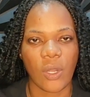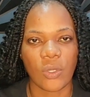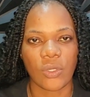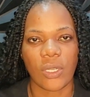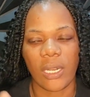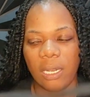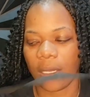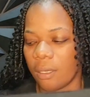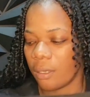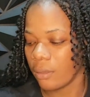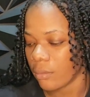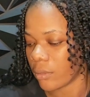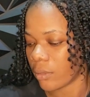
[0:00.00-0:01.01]

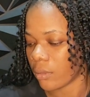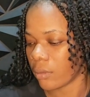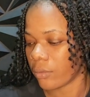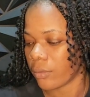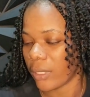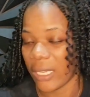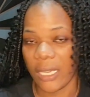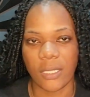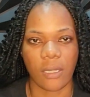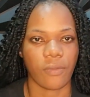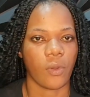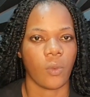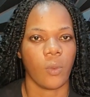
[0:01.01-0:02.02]
the lace
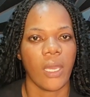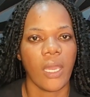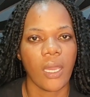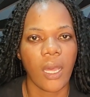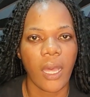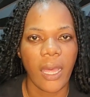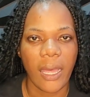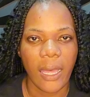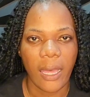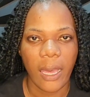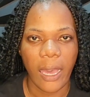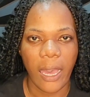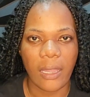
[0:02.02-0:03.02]
of the wig,
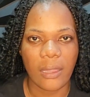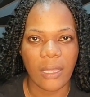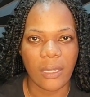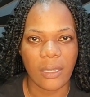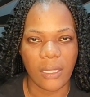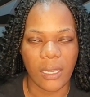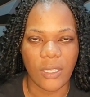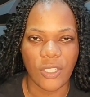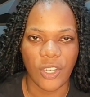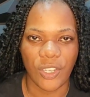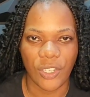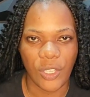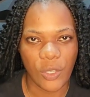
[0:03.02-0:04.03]
and then yes, you're
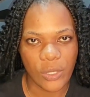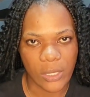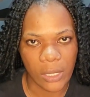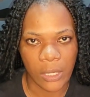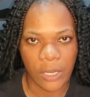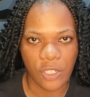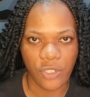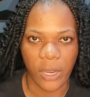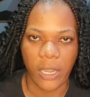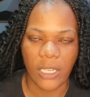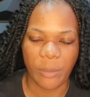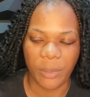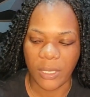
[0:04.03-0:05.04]
going to use the hair dryer
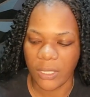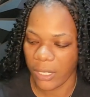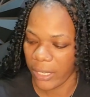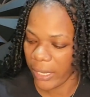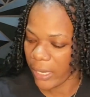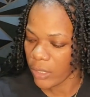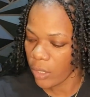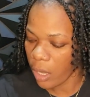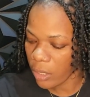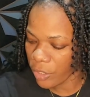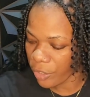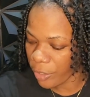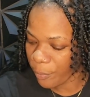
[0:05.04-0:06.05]
to place the client
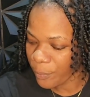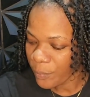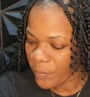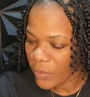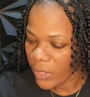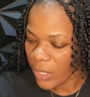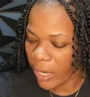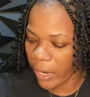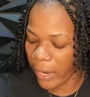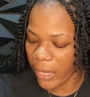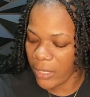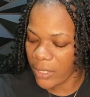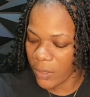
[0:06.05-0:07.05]
under.
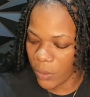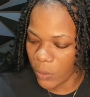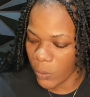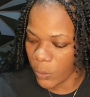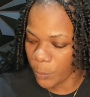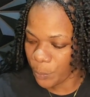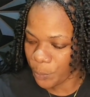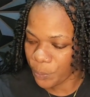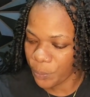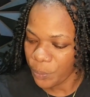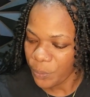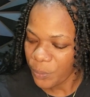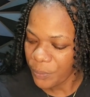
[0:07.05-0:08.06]
Alright, so
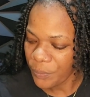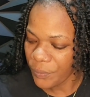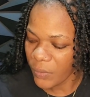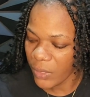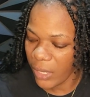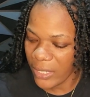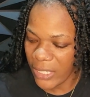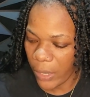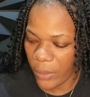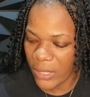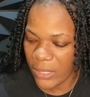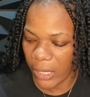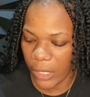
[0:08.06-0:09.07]
as I
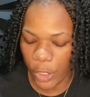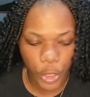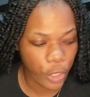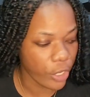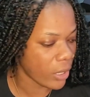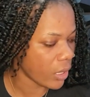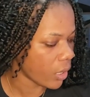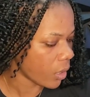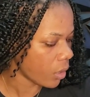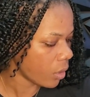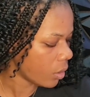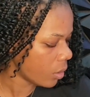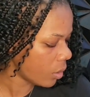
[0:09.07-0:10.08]
was saying
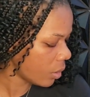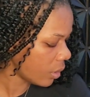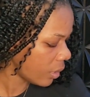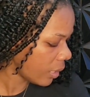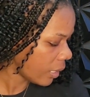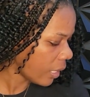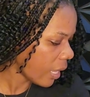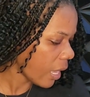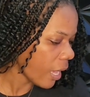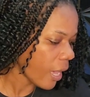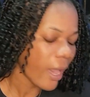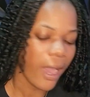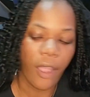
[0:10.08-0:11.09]
earlier,
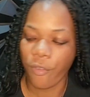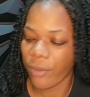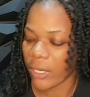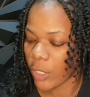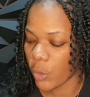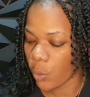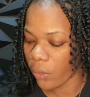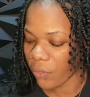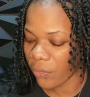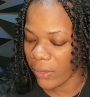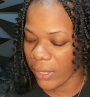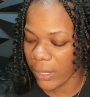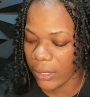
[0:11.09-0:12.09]
I really don't
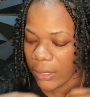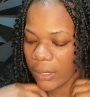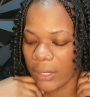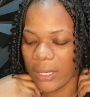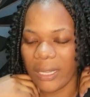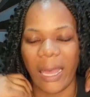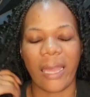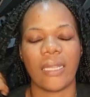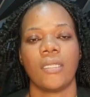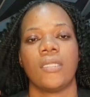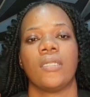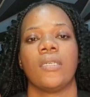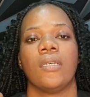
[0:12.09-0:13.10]
think
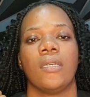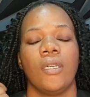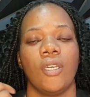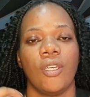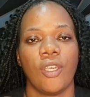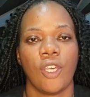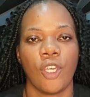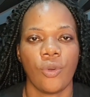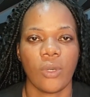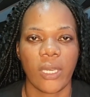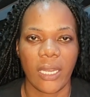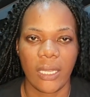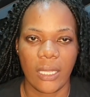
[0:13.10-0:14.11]
that you
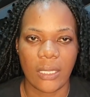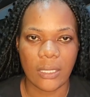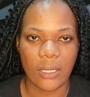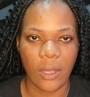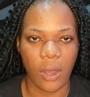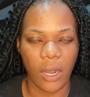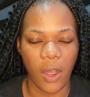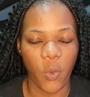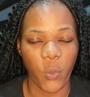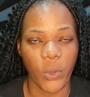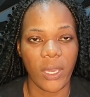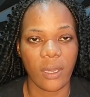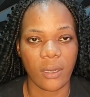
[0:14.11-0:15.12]
can install a
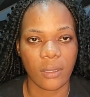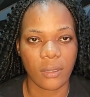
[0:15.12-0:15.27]
wig